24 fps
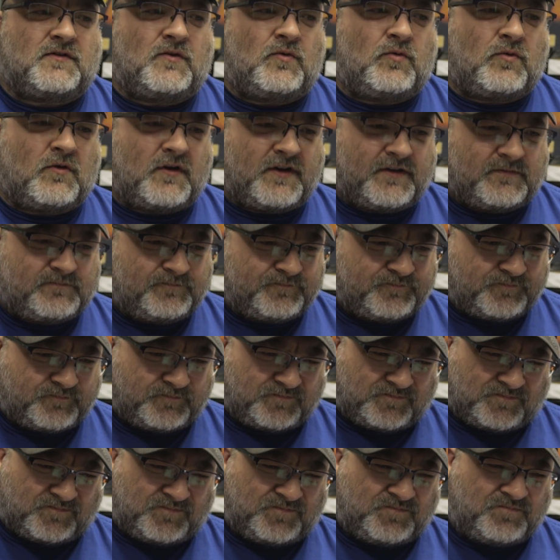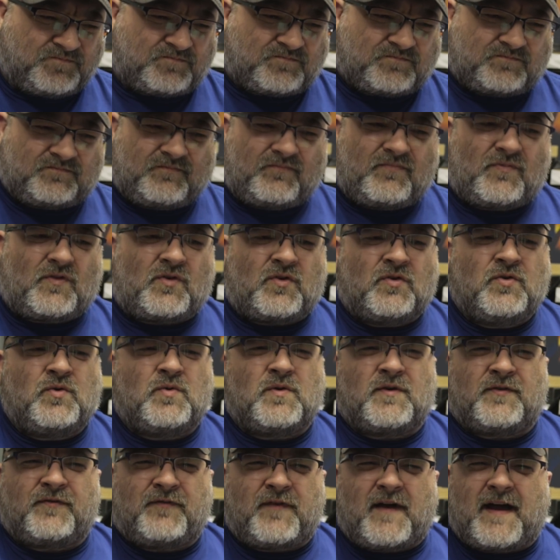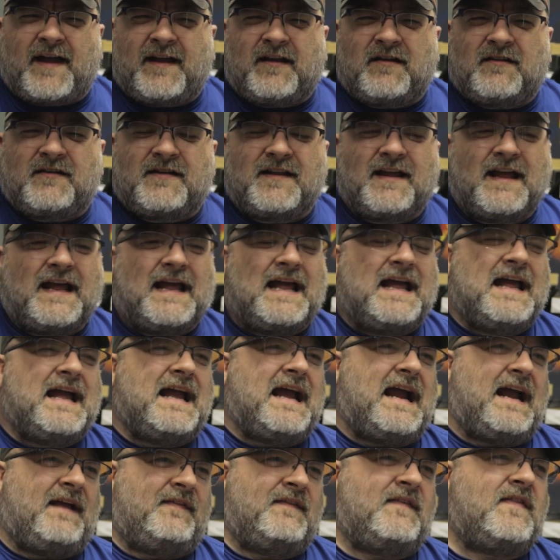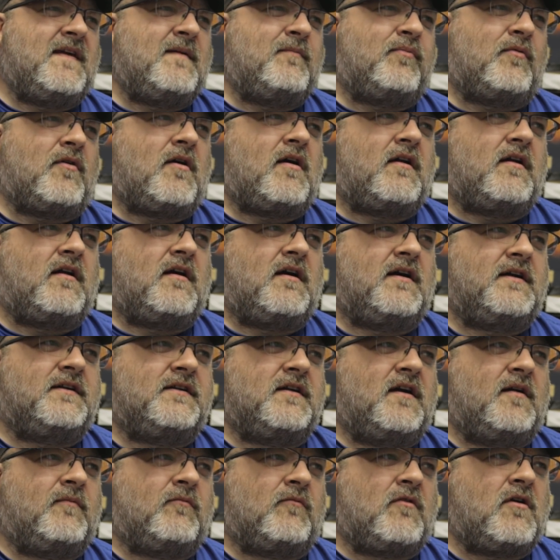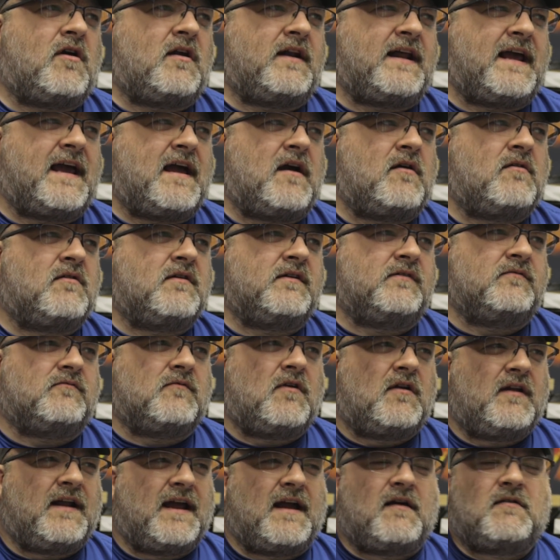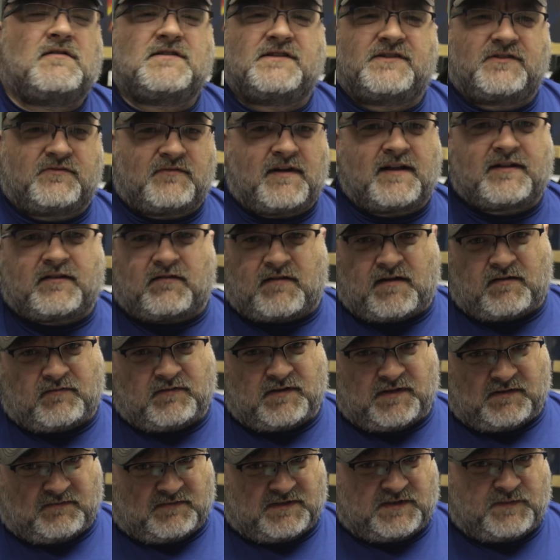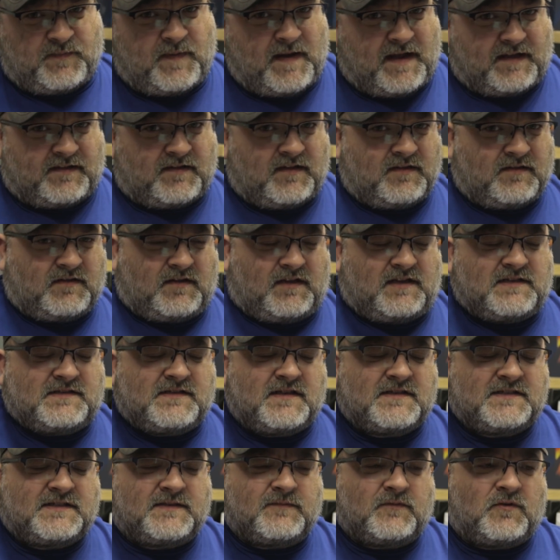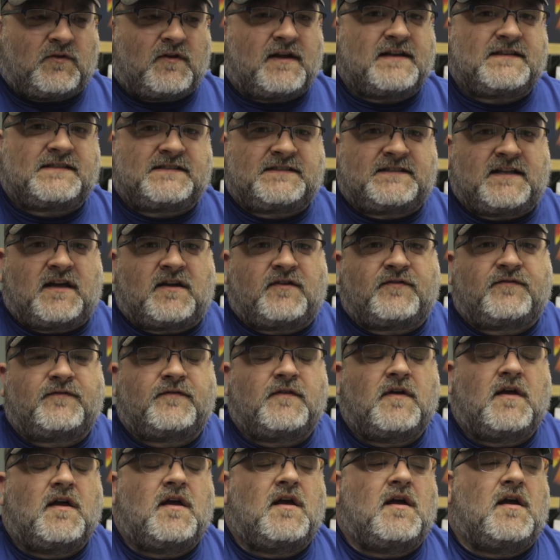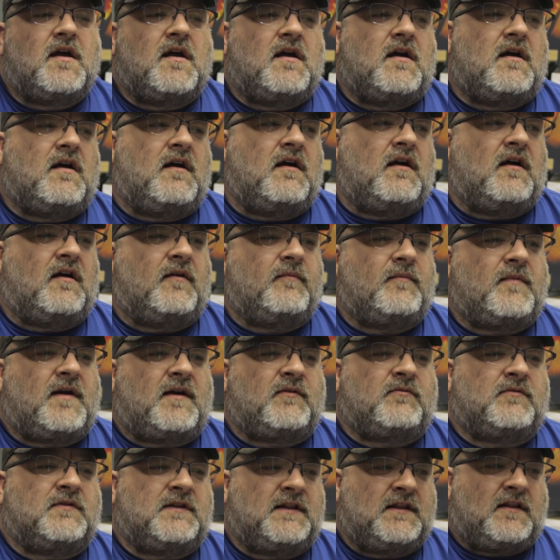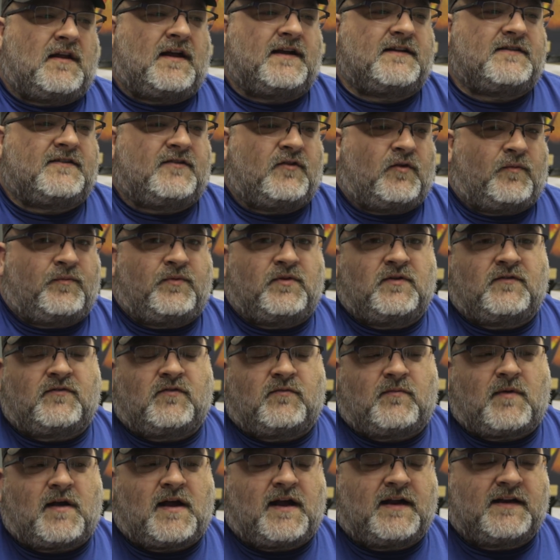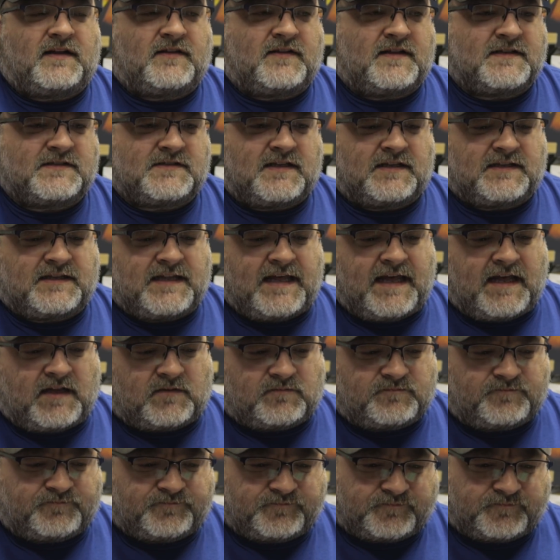and Lord, who were fired. And then they brought on Ron Howard. And Ron Howard's a director I really respect. He's done some great stuff. I really liked, Beautiful Mind and things like that.